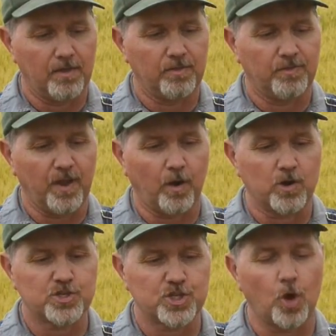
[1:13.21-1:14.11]
There
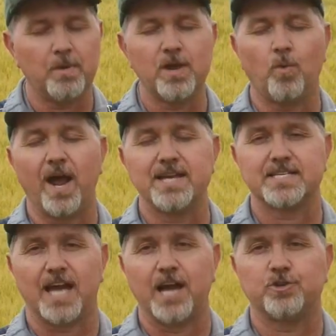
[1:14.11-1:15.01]
are so many
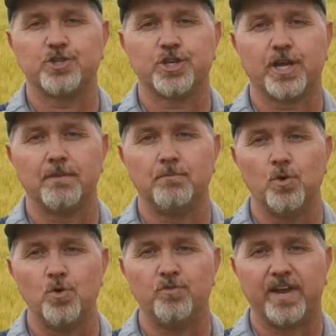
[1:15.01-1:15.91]
ways nitrogen can
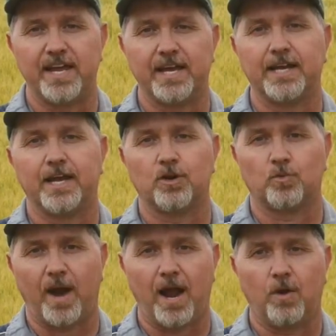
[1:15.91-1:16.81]
move in and
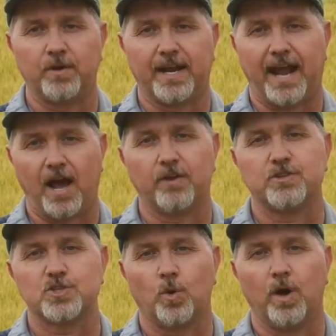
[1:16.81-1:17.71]
around and out of
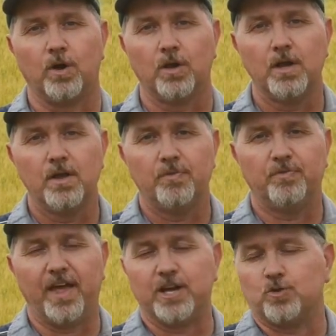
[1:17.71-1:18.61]
the soil
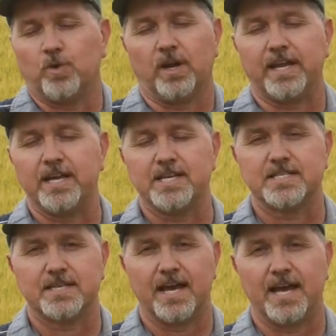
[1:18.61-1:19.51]
that it really
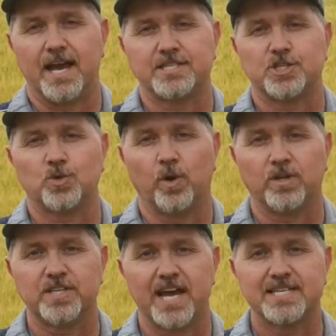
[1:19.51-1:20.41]
is, as a
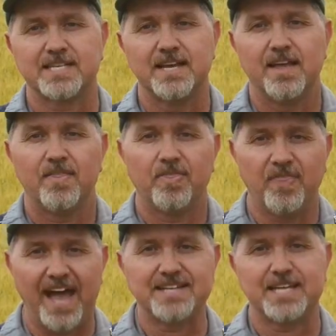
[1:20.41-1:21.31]
soil test,
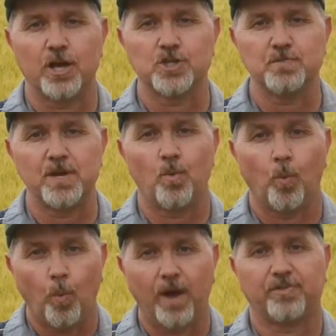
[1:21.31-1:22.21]
that tells me
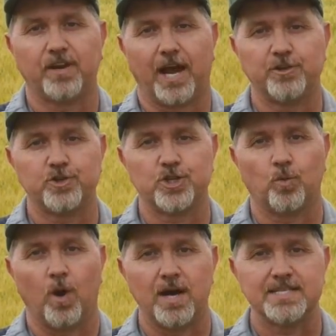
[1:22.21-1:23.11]
what the
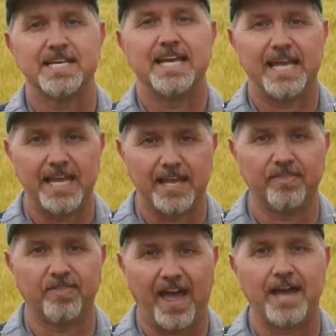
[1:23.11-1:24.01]
nitrogen was
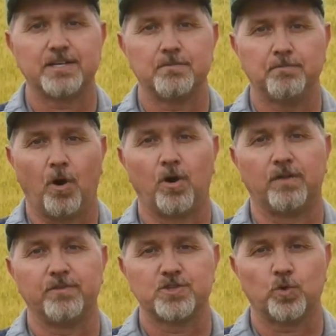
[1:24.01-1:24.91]
in that
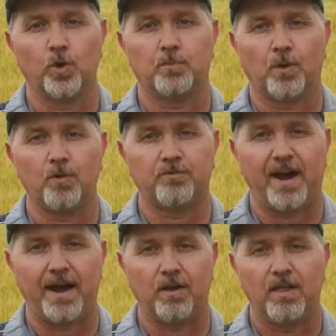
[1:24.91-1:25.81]
part of the soil
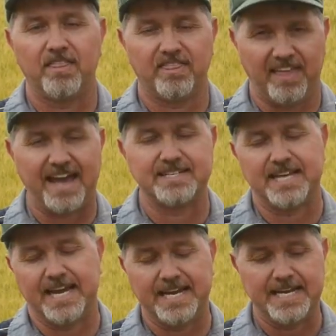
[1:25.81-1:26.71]
profile that
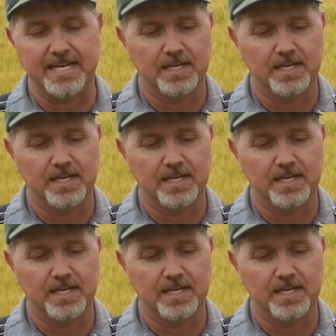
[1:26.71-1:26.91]
day.